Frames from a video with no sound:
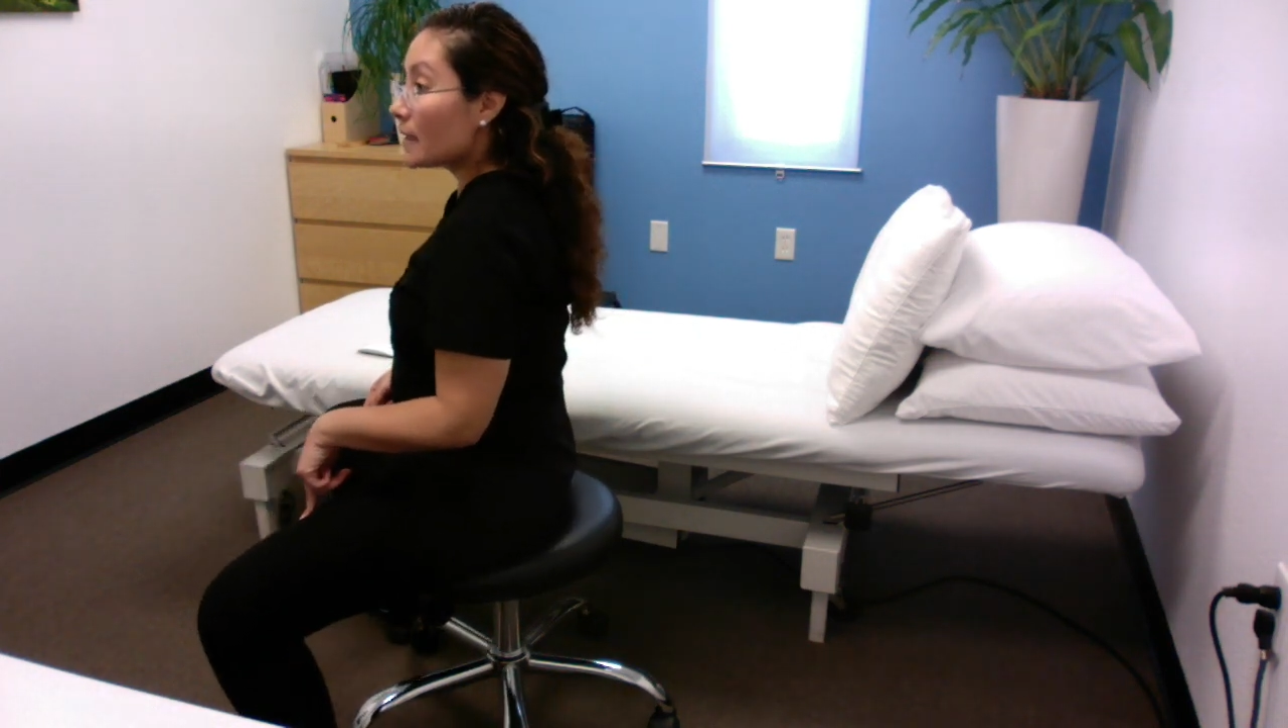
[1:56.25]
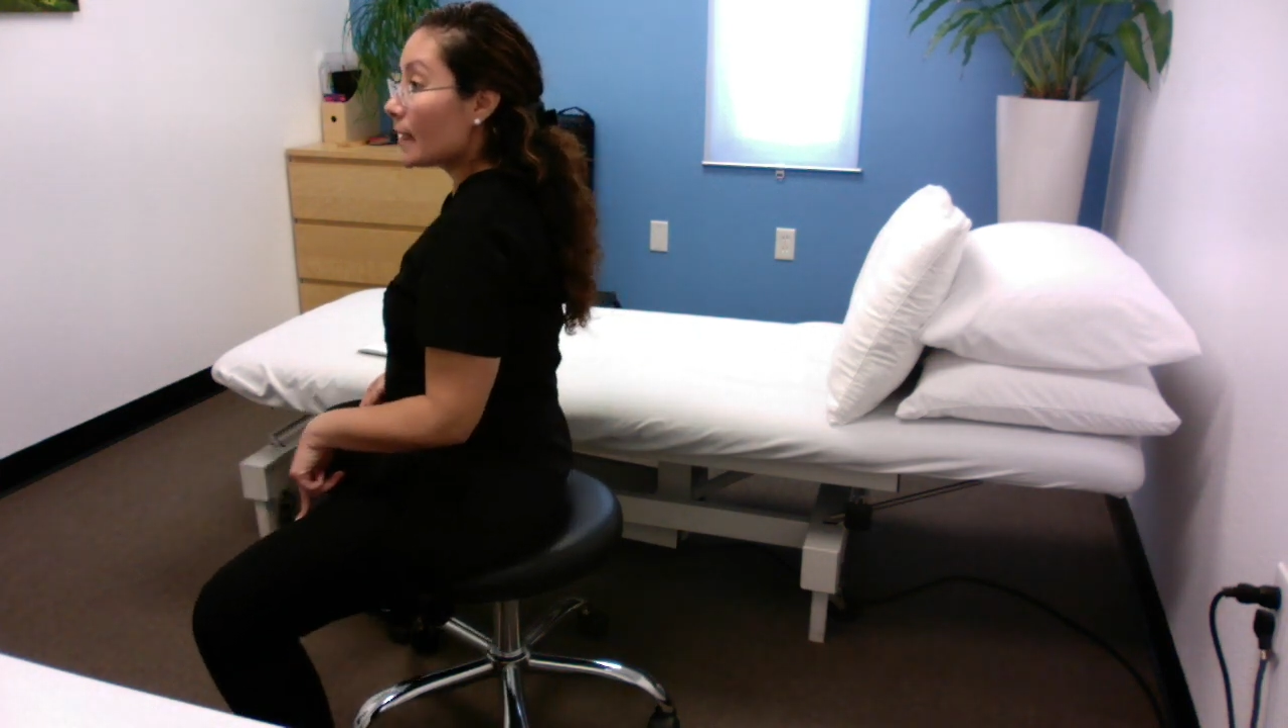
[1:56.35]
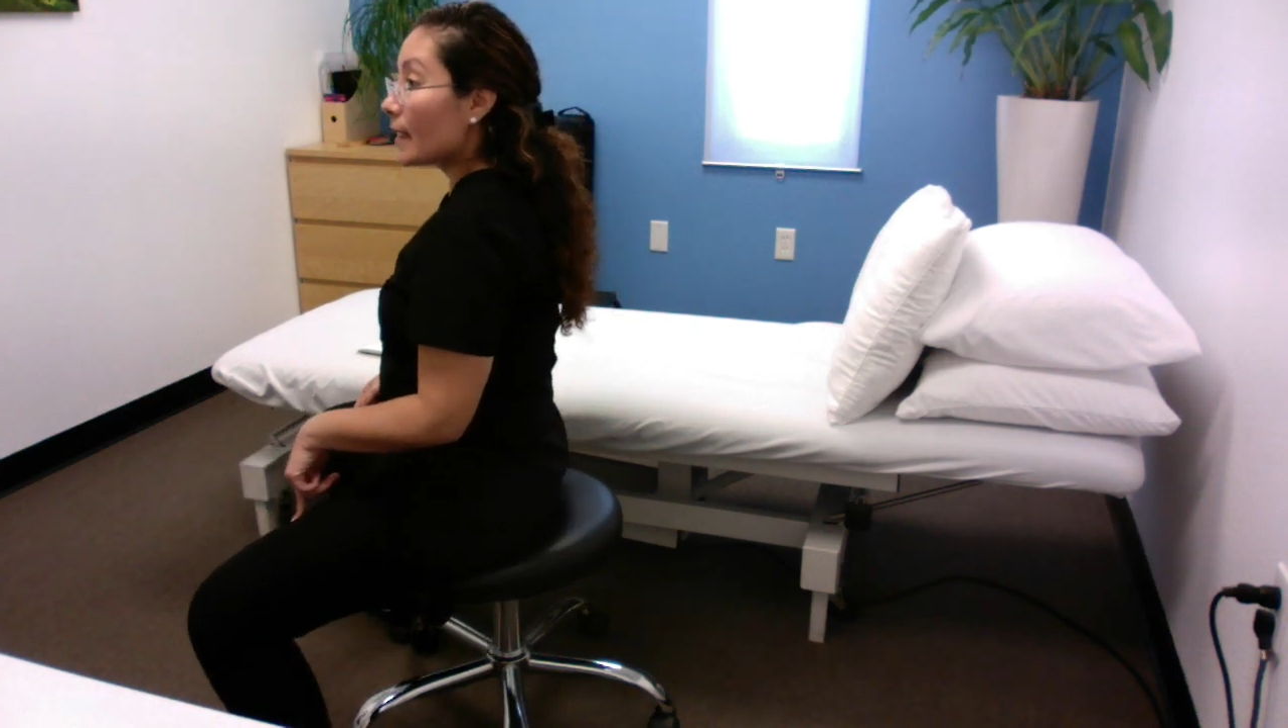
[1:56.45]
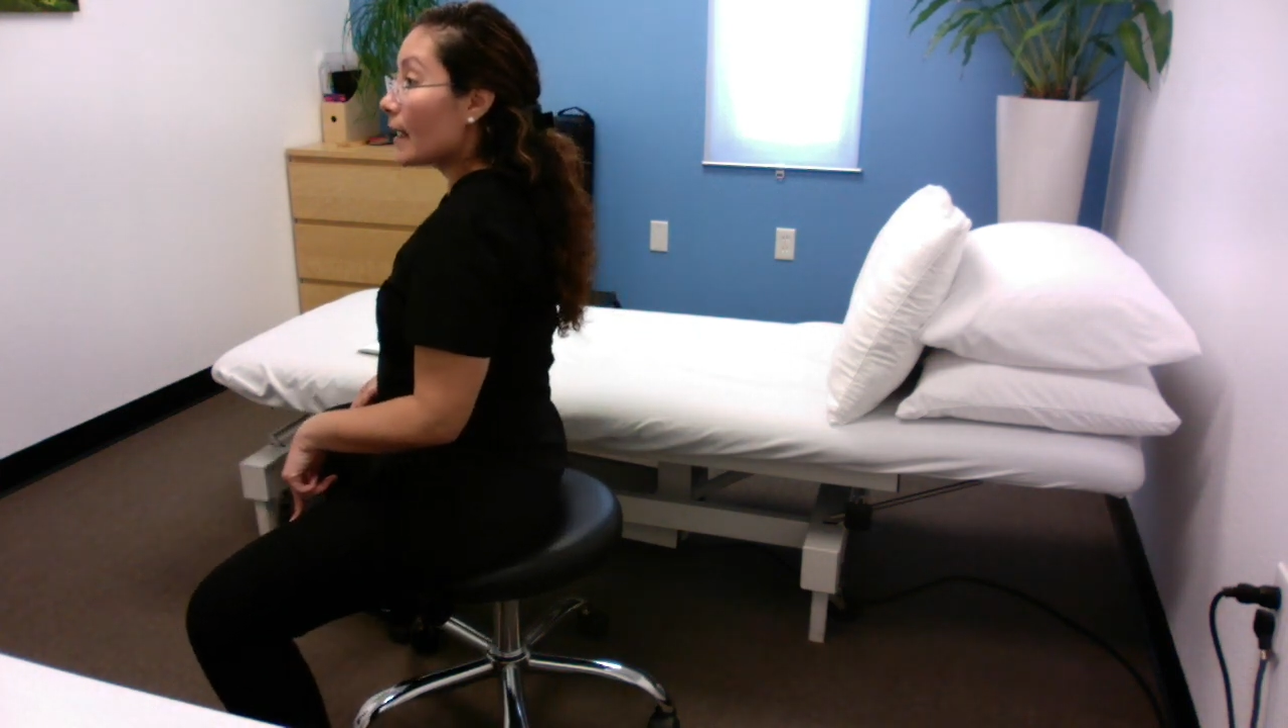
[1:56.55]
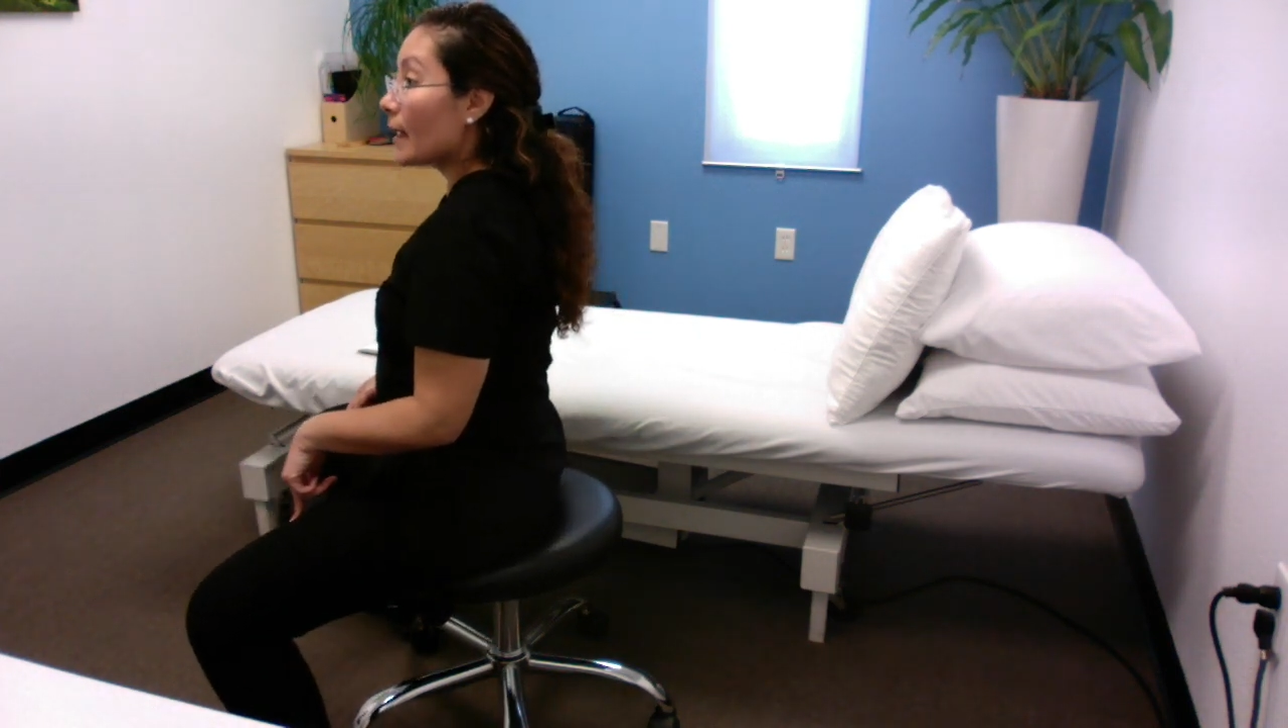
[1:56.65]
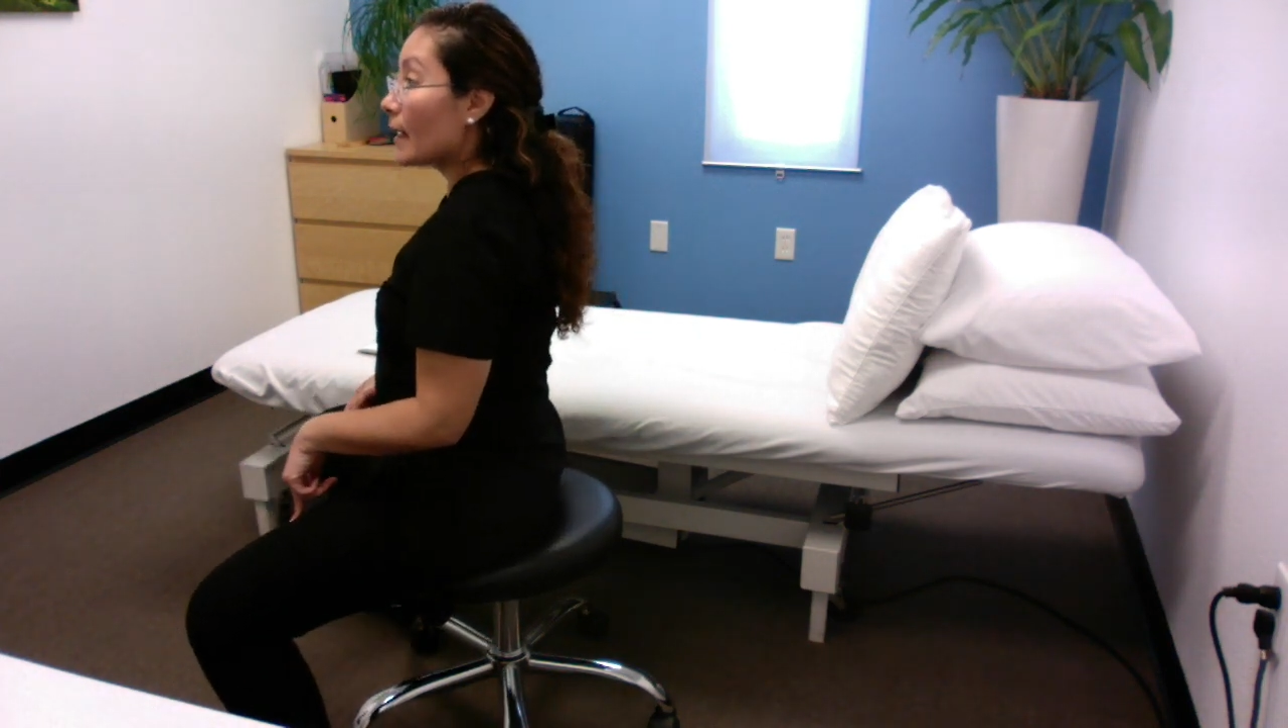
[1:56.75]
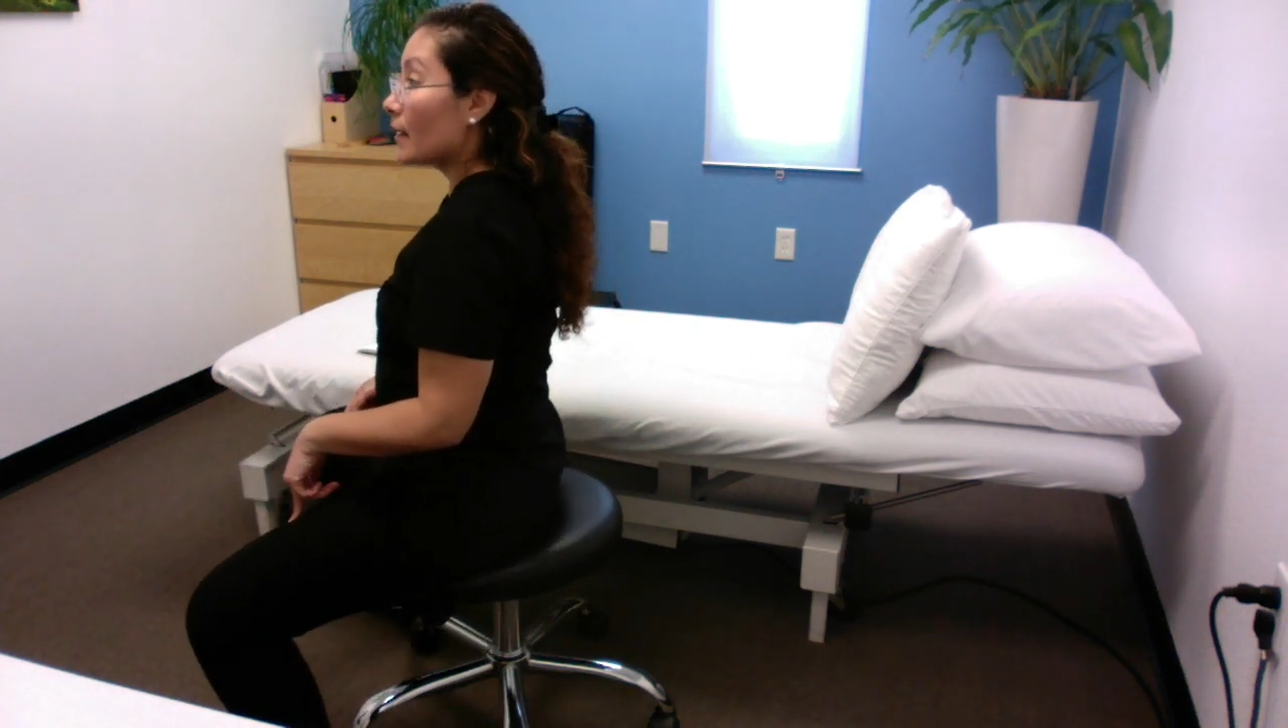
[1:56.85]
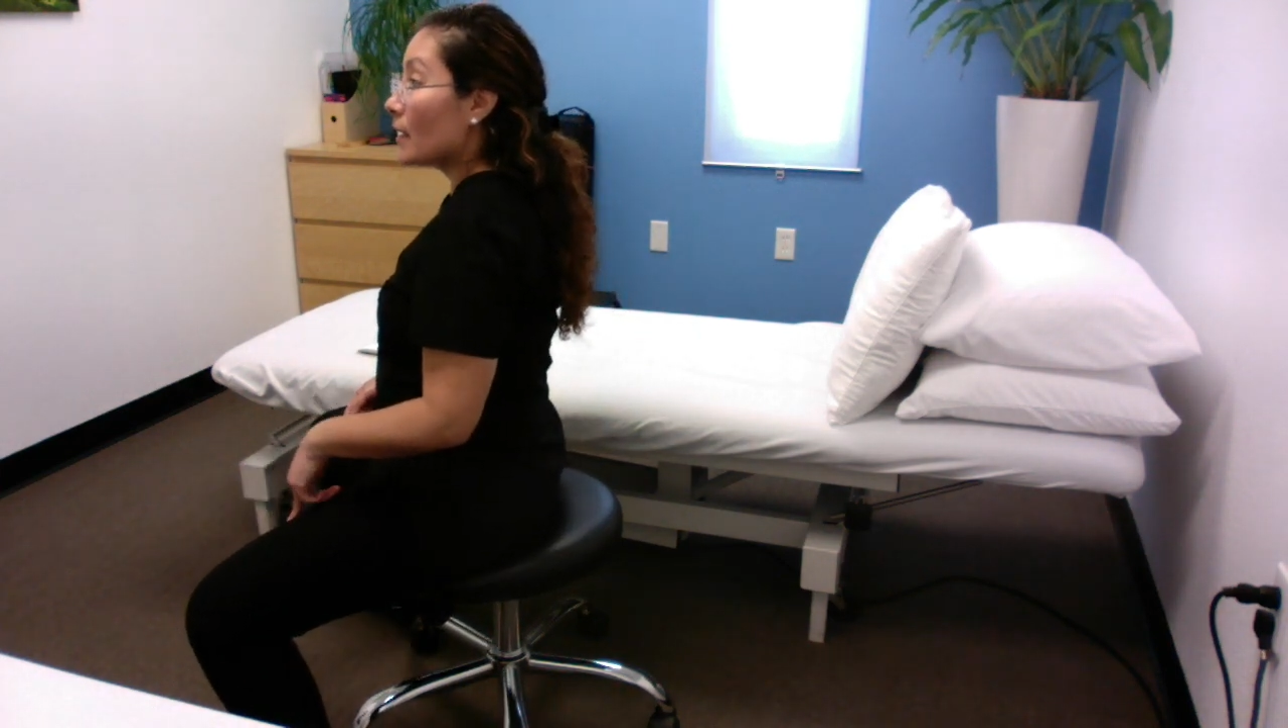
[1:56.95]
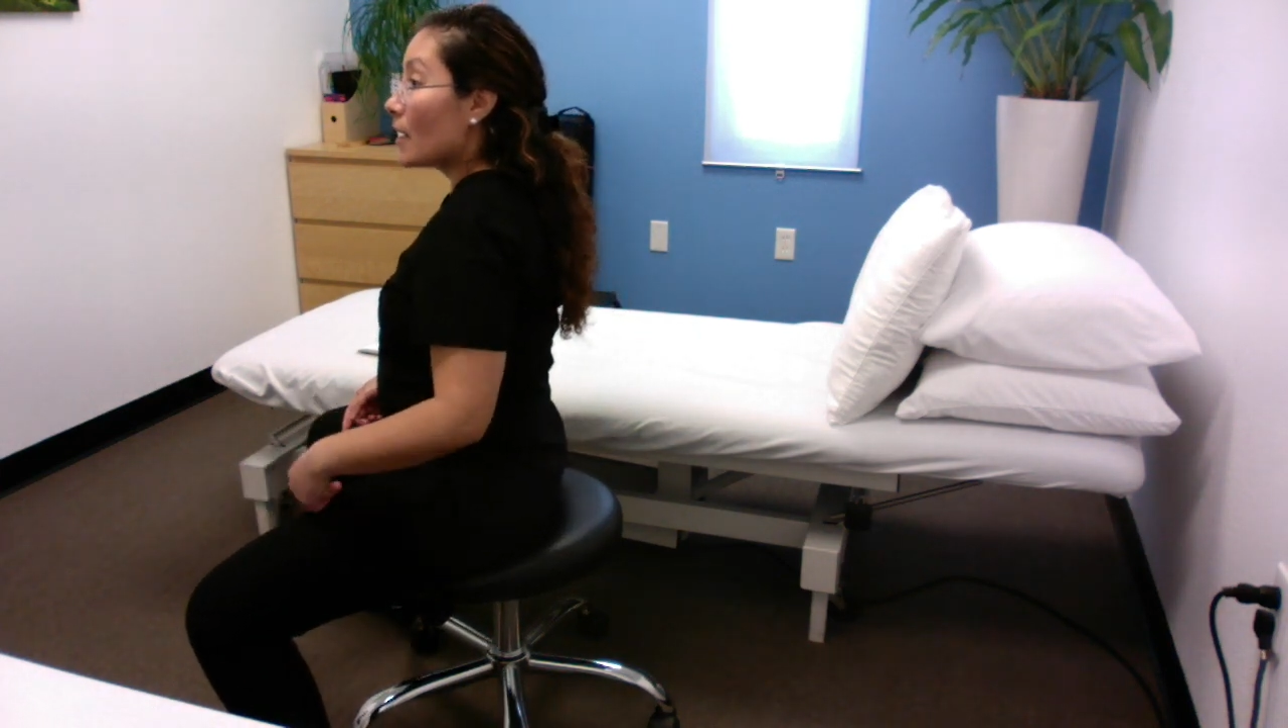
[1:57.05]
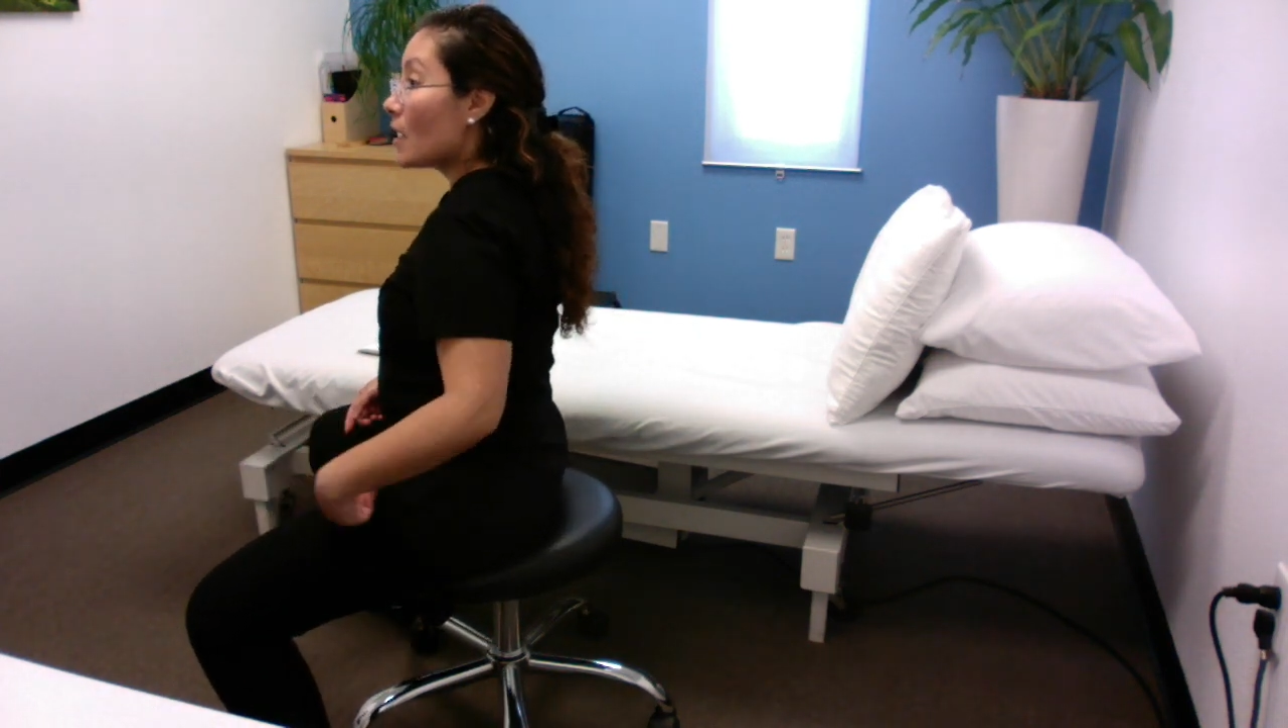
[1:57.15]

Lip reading: I can,